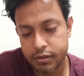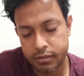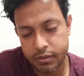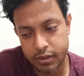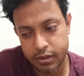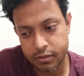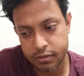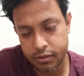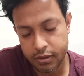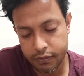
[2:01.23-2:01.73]

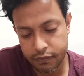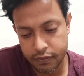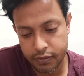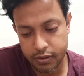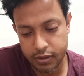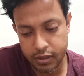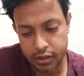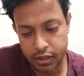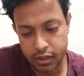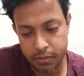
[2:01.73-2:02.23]
that I
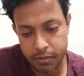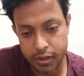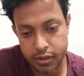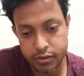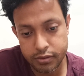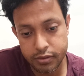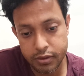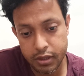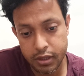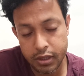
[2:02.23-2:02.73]
feel like, am I
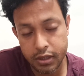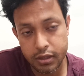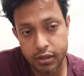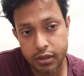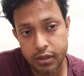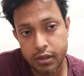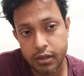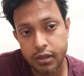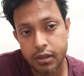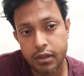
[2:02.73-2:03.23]
too late?
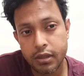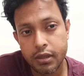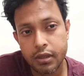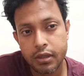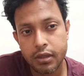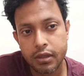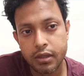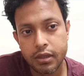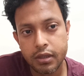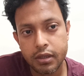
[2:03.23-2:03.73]

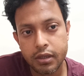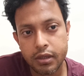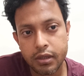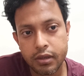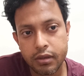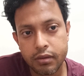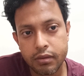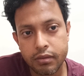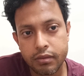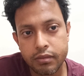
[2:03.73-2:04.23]
You
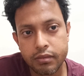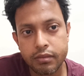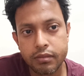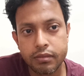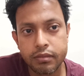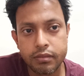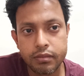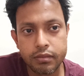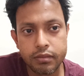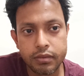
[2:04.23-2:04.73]
know,
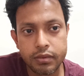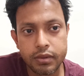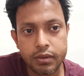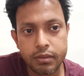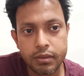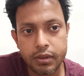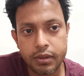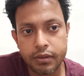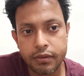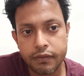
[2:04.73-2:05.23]

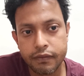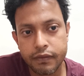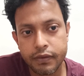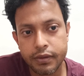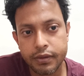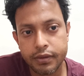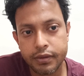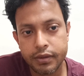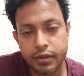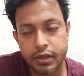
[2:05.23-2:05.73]
sometimes feels